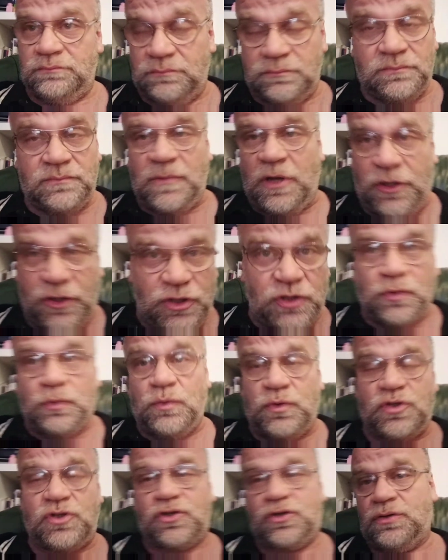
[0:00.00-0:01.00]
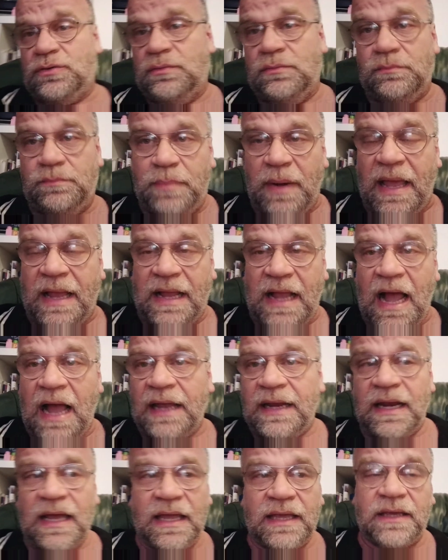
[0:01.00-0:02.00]
huge black guy
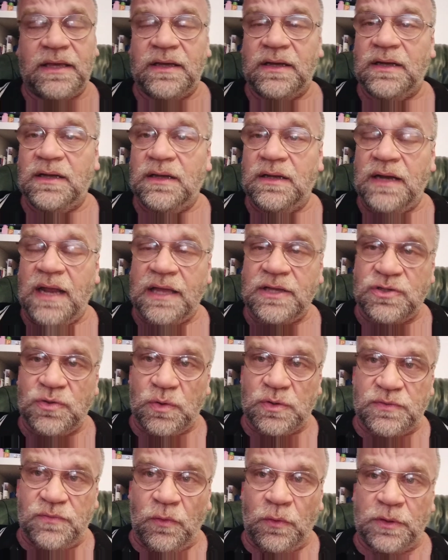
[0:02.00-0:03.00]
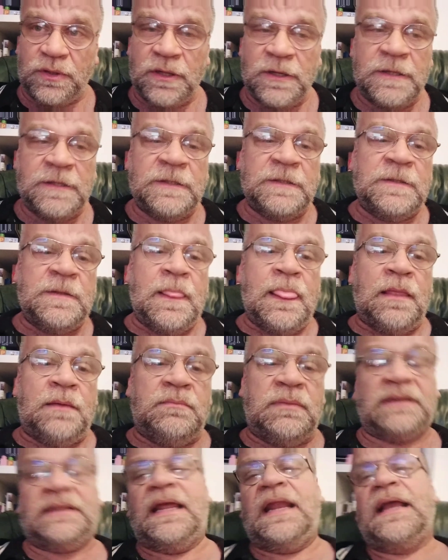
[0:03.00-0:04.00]
like George Floyd.
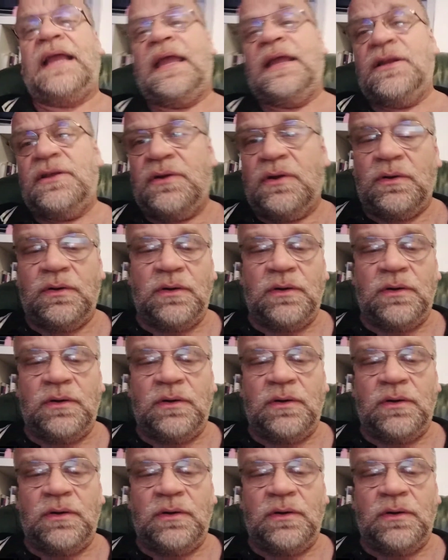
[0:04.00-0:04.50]
But then again, you know,